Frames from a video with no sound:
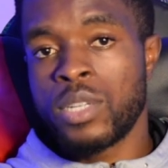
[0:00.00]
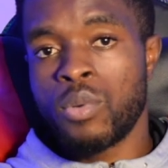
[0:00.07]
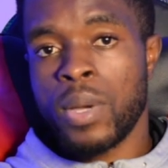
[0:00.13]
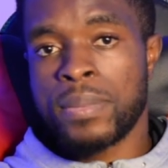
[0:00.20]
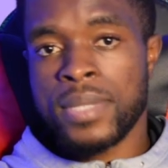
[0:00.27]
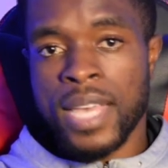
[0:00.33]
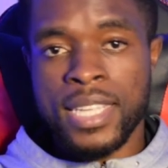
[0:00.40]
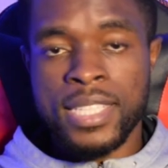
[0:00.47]

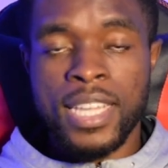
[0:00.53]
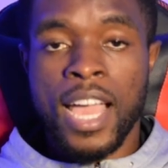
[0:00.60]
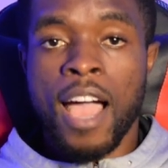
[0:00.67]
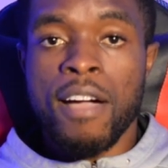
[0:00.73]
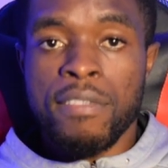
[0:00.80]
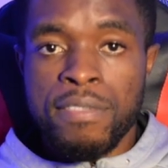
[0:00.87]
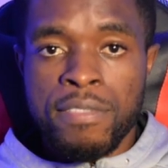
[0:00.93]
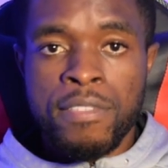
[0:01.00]
websites, they have
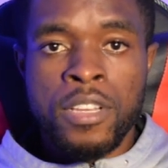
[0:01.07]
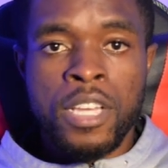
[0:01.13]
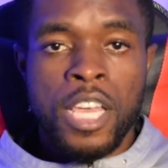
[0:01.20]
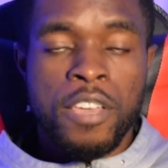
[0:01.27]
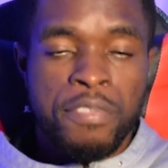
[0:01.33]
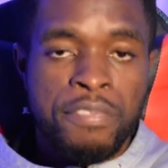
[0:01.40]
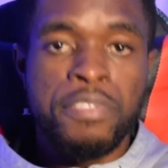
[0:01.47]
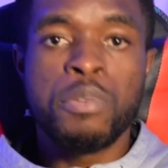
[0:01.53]
a
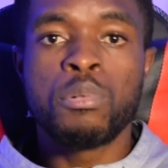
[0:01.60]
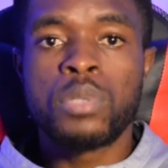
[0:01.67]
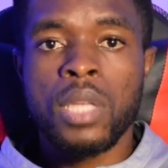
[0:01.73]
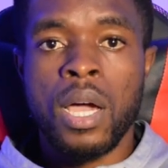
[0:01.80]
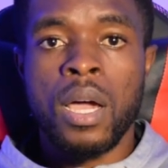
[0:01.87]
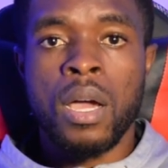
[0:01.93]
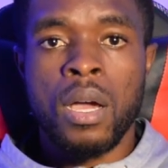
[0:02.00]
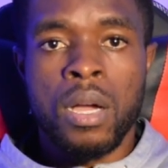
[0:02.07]
filter
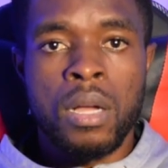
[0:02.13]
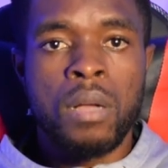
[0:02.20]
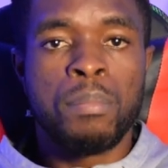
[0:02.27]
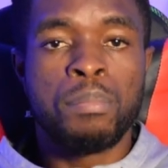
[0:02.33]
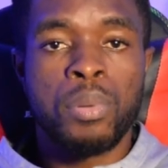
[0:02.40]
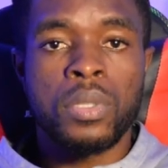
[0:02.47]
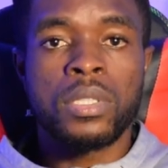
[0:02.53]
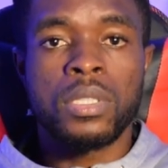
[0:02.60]

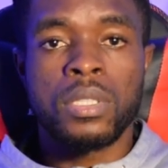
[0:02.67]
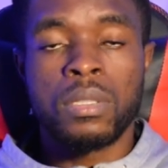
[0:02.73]
button.